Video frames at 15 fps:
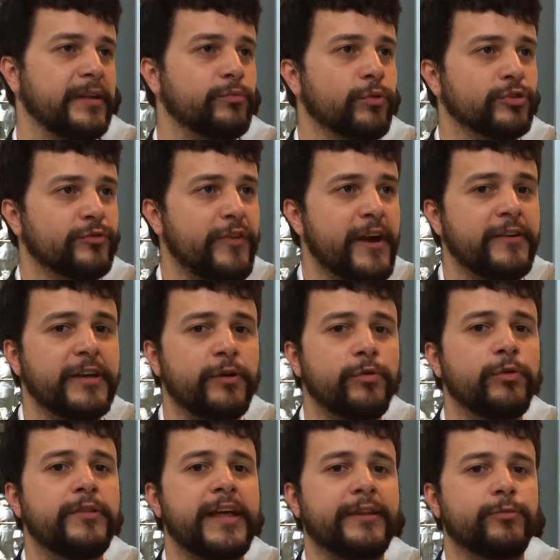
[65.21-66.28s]
It was very
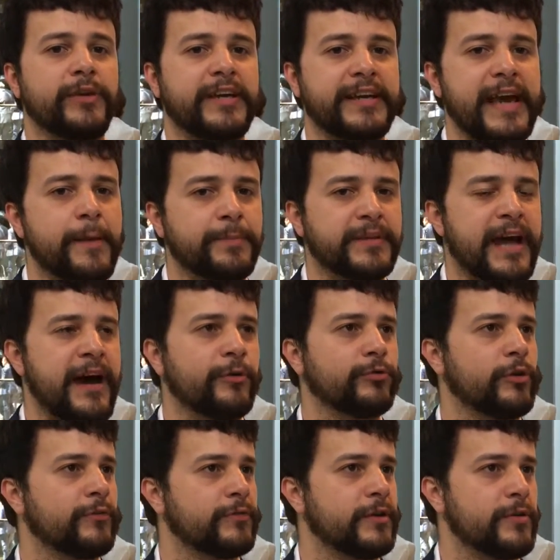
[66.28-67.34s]
good that we kept
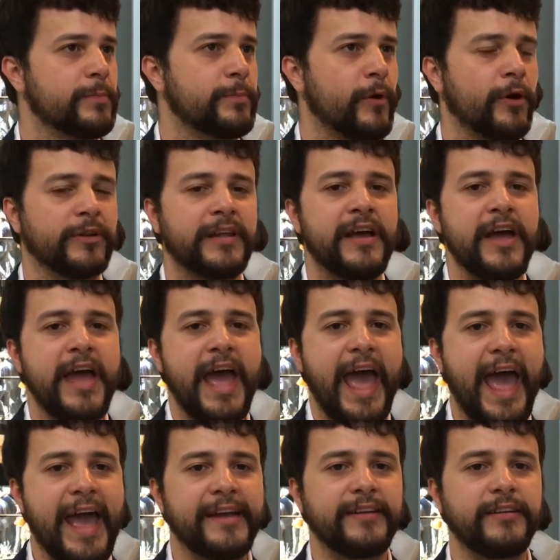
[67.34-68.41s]
out of the report
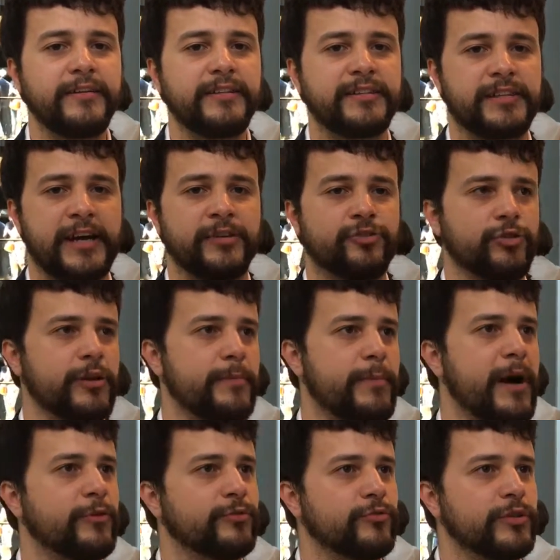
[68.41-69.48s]
any discussion
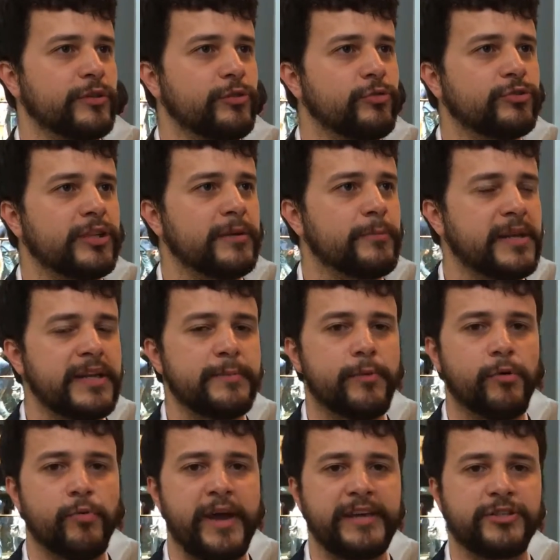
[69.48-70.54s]
about reducing
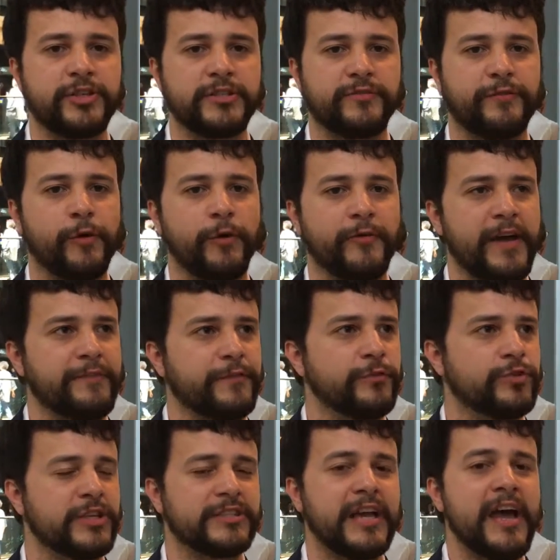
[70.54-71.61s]
minimum wages for
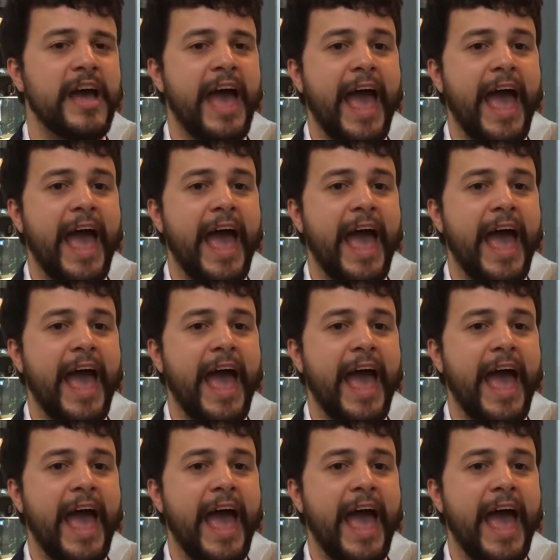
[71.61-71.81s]
refugees,